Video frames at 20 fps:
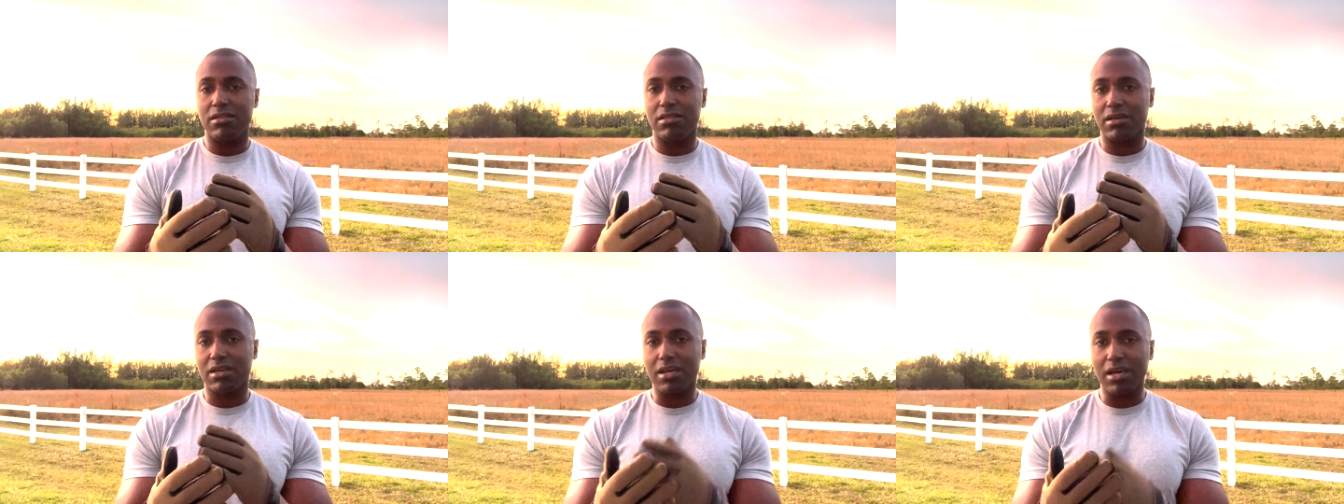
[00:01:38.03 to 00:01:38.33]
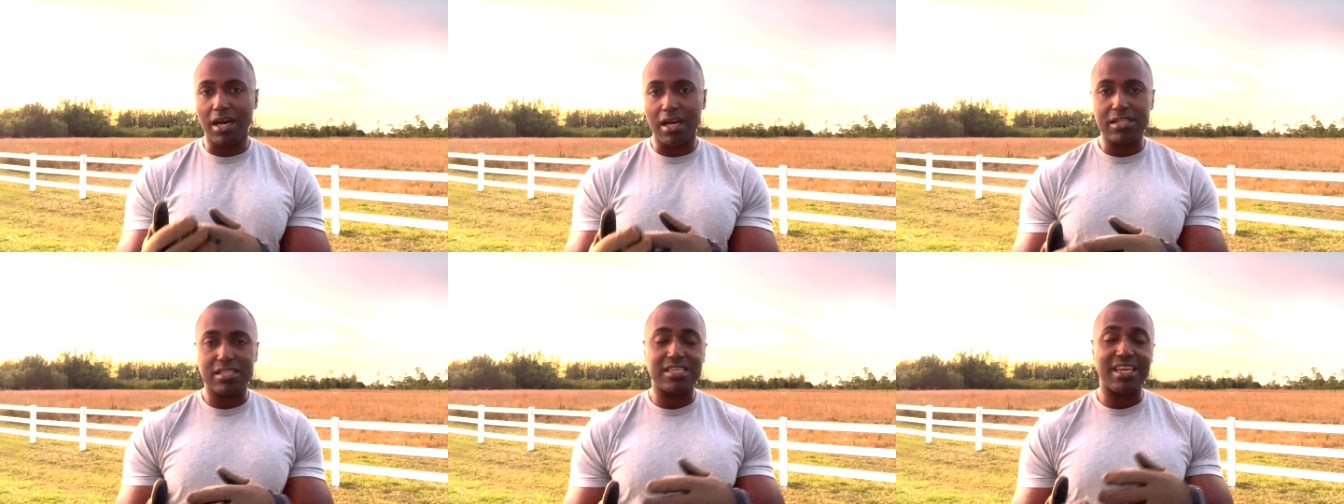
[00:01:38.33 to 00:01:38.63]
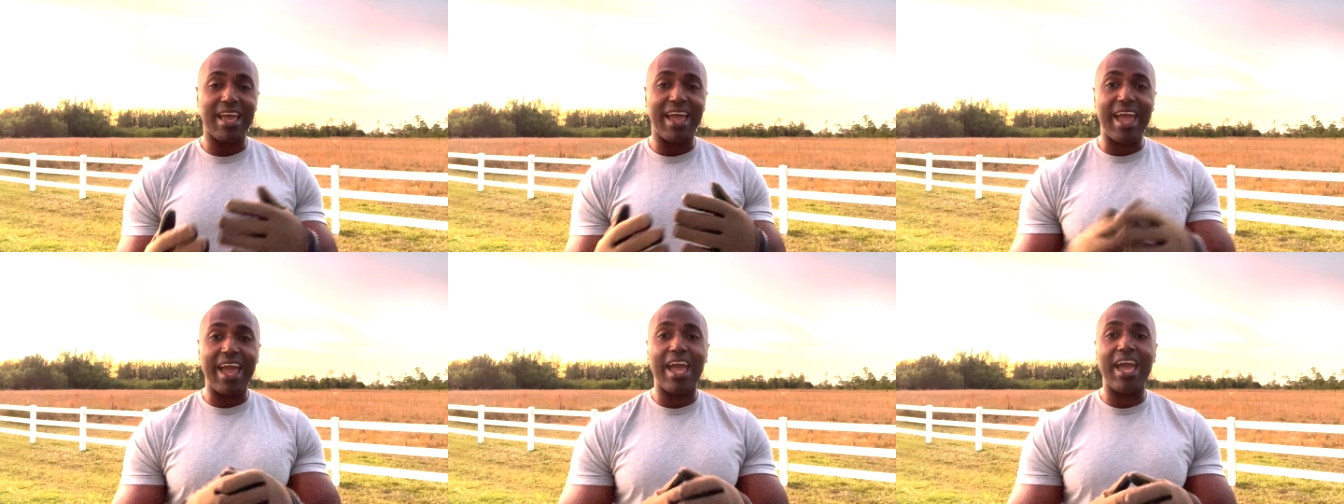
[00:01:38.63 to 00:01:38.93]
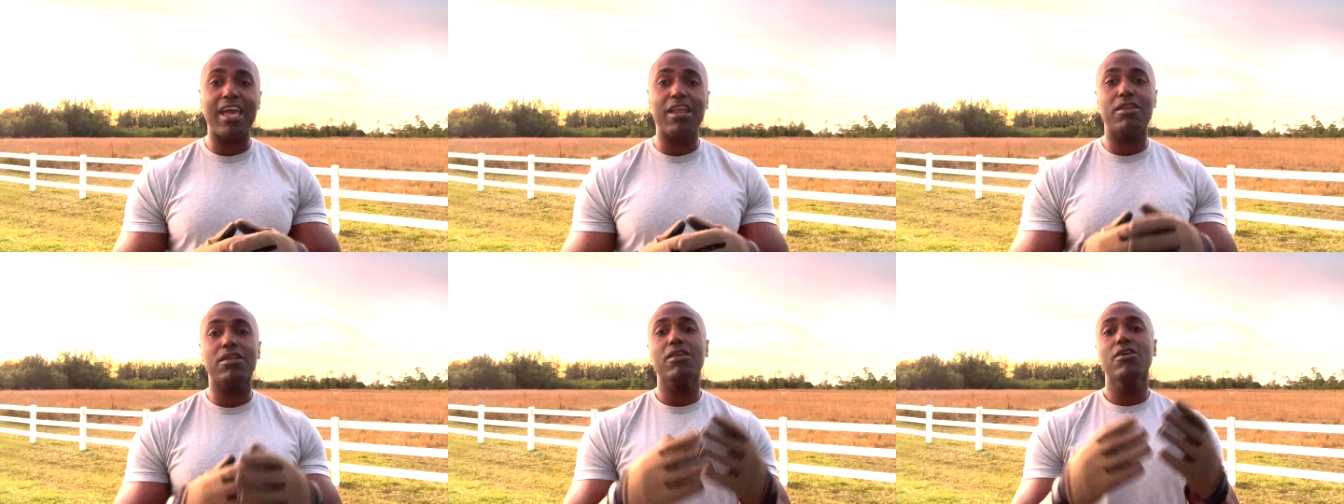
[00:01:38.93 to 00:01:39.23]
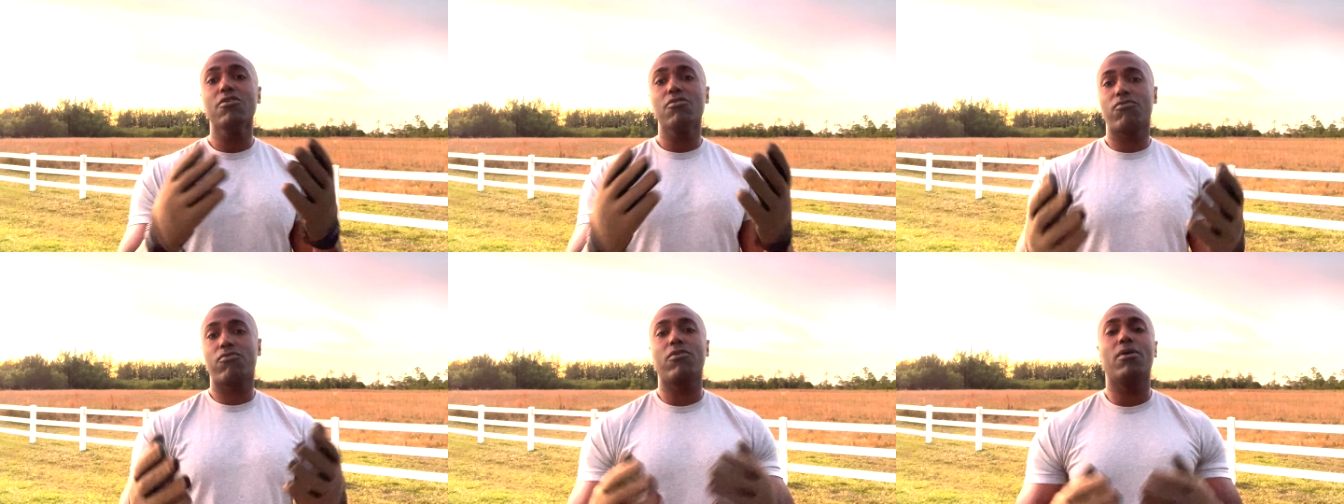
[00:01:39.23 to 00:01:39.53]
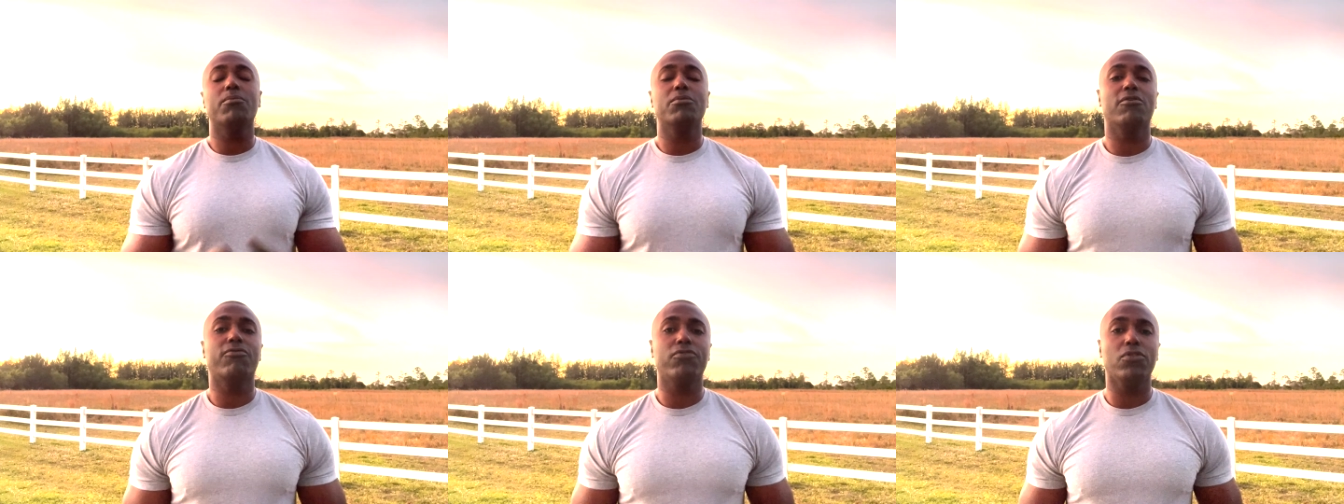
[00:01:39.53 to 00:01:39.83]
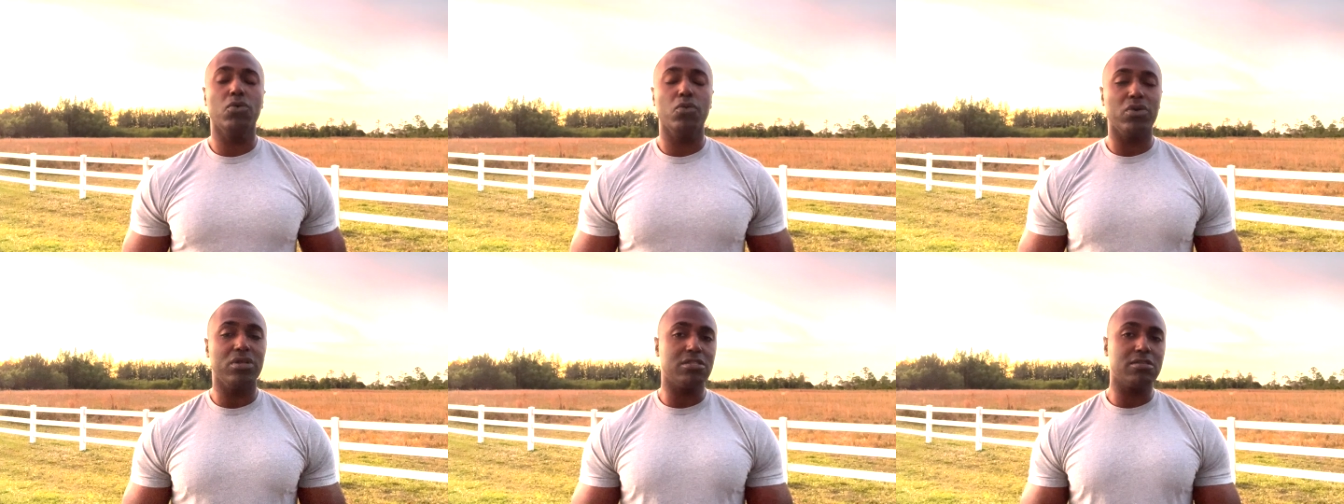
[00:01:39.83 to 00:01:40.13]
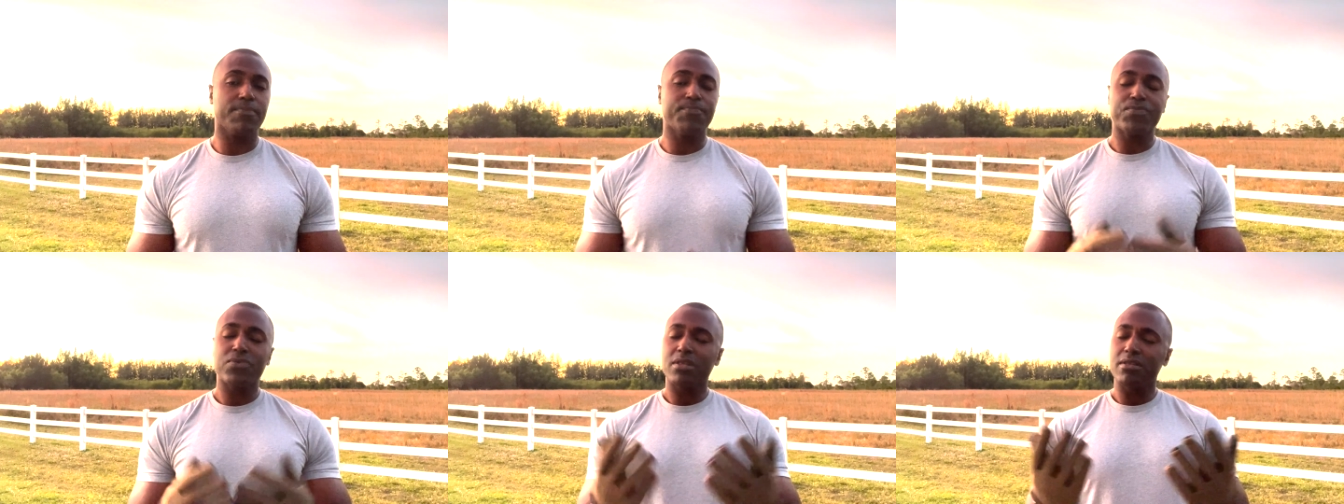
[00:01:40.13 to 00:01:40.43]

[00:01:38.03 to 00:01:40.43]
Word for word: the cuts and from the fluids.